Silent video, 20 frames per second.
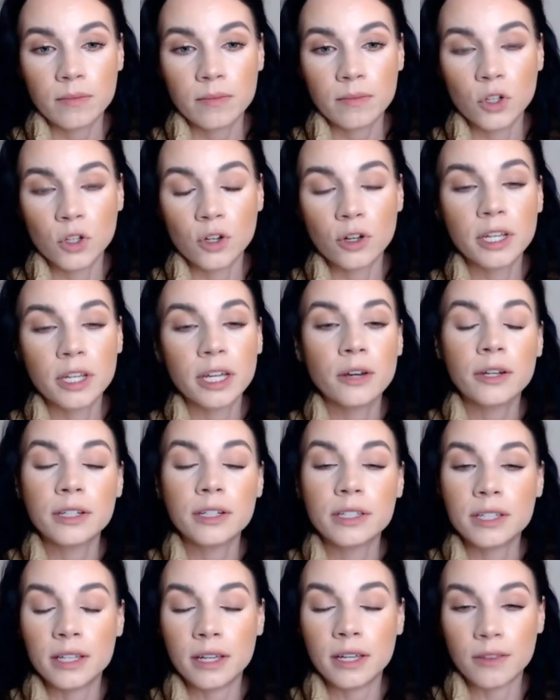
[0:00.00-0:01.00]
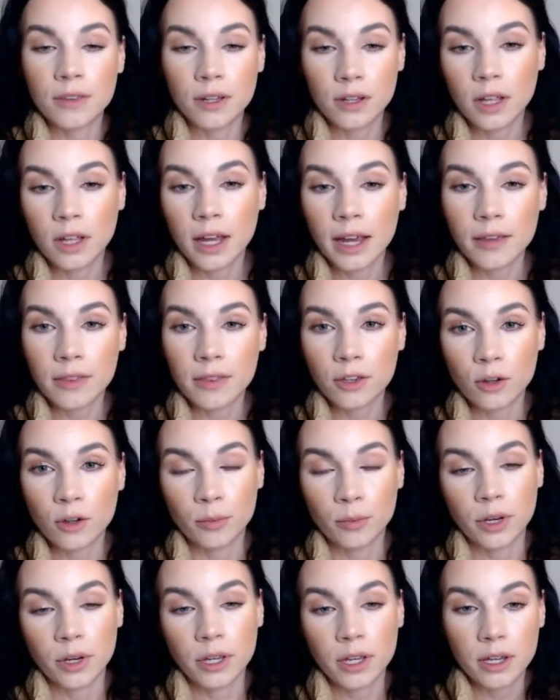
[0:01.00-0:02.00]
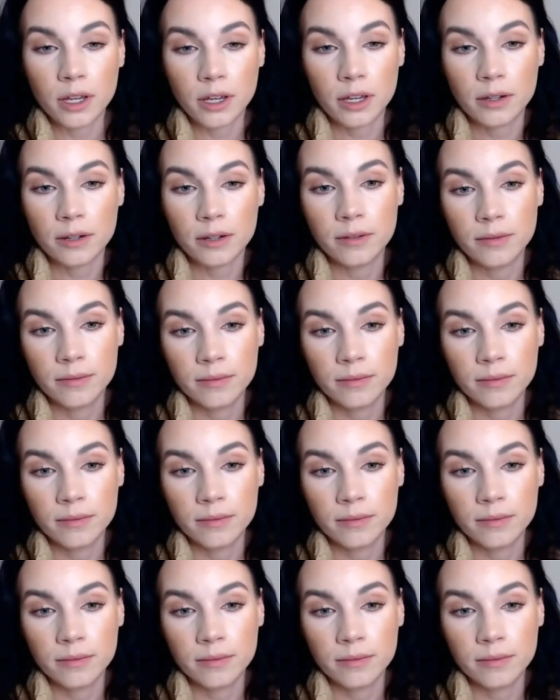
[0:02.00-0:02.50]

you're guaranteeing the client that you're bringing in.